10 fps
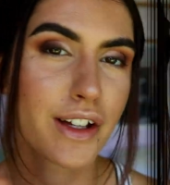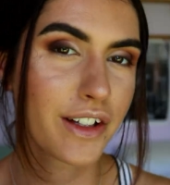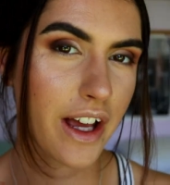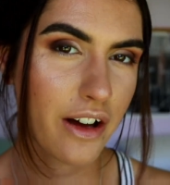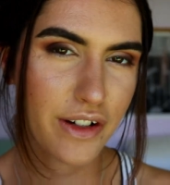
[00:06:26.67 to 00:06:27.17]

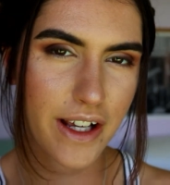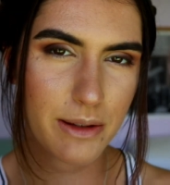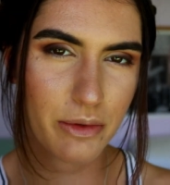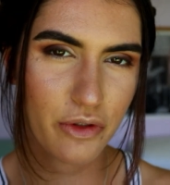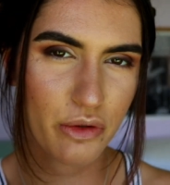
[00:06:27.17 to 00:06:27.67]
now
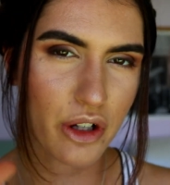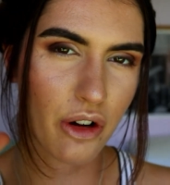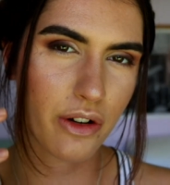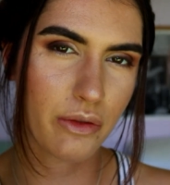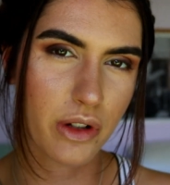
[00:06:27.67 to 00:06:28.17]
next before we
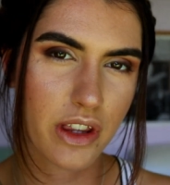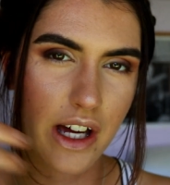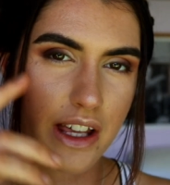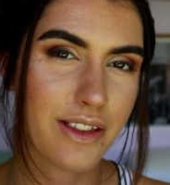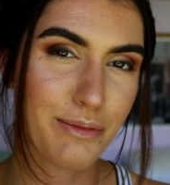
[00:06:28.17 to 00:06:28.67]
go in with
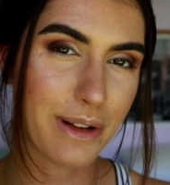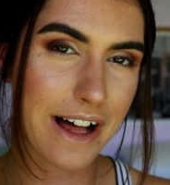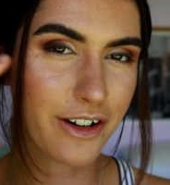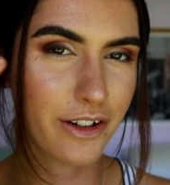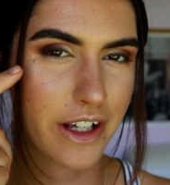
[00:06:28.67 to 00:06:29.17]
like the
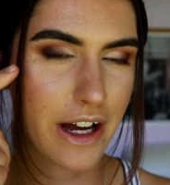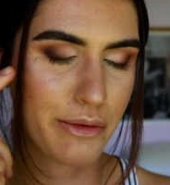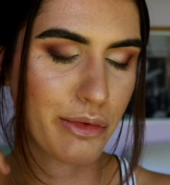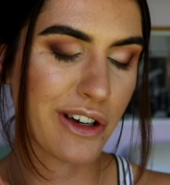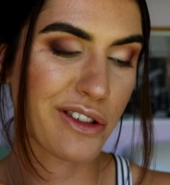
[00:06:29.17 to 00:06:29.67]
black on the
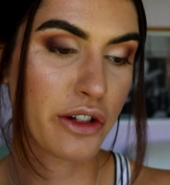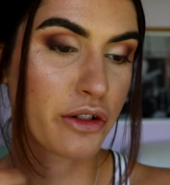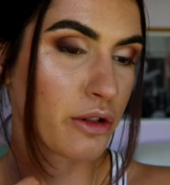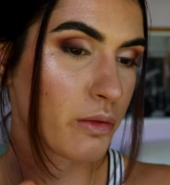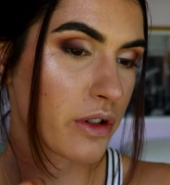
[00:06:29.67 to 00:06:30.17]
outer point because I
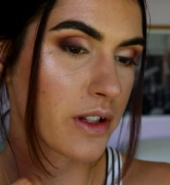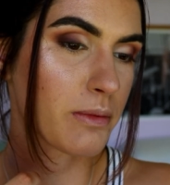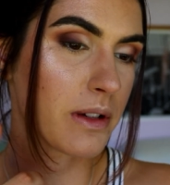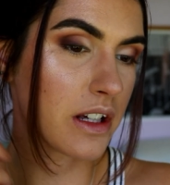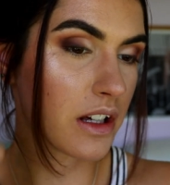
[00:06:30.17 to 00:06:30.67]
do want it
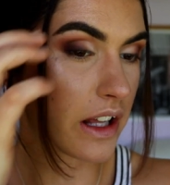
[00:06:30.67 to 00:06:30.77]
to be